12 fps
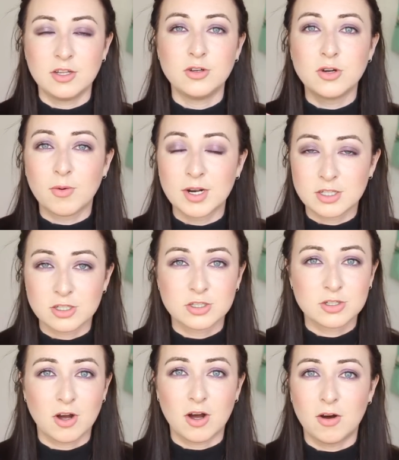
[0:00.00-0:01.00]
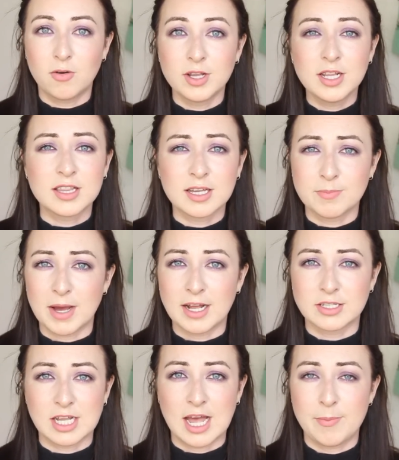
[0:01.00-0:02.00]
you don't want it to scar or anything
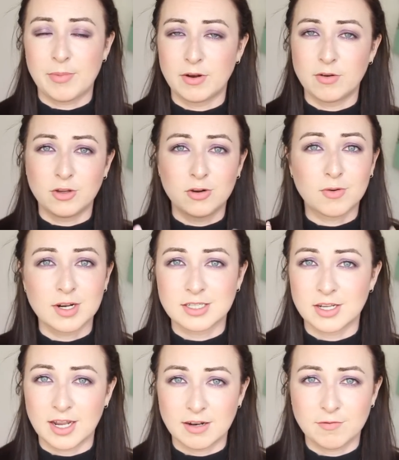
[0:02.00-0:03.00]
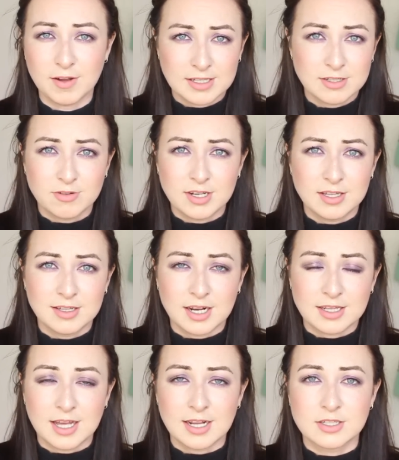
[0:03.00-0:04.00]
bad to happen you don't want it to get infected or anything
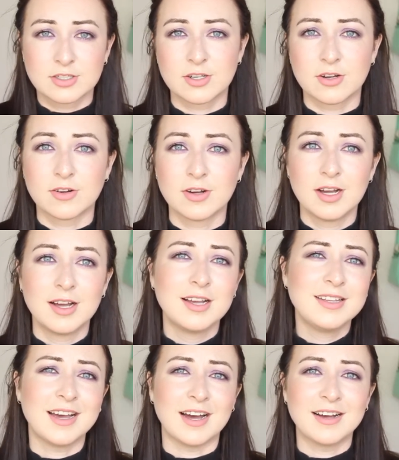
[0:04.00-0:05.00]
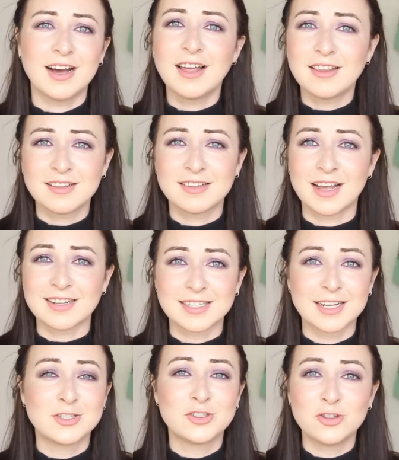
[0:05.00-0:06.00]
like that so yeah other than
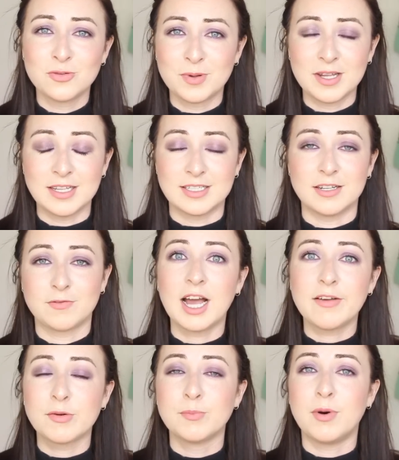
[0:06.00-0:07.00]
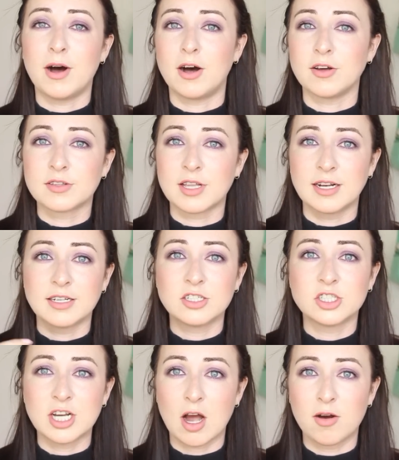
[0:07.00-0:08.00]
that it's super easy I even bathed I
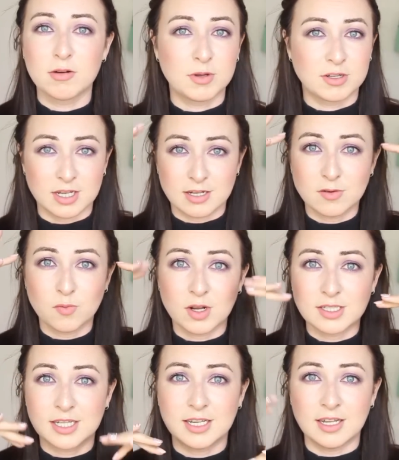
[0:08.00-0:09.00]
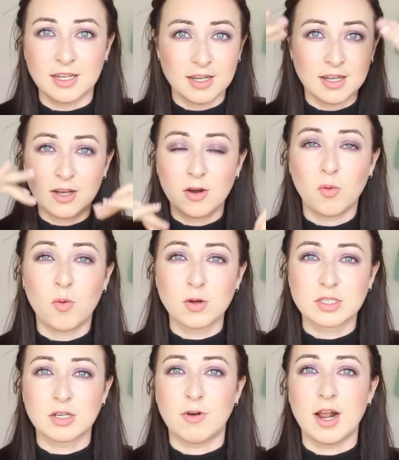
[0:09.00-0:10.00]
didn't shower because I didn't want any
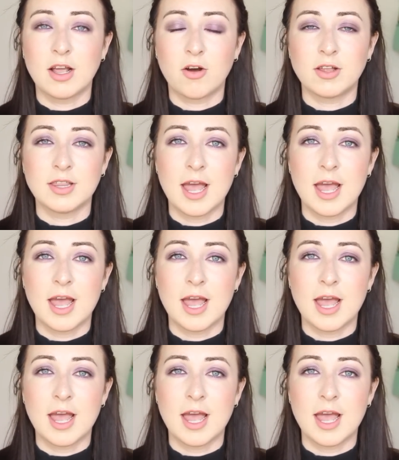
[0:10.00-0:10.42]
water running on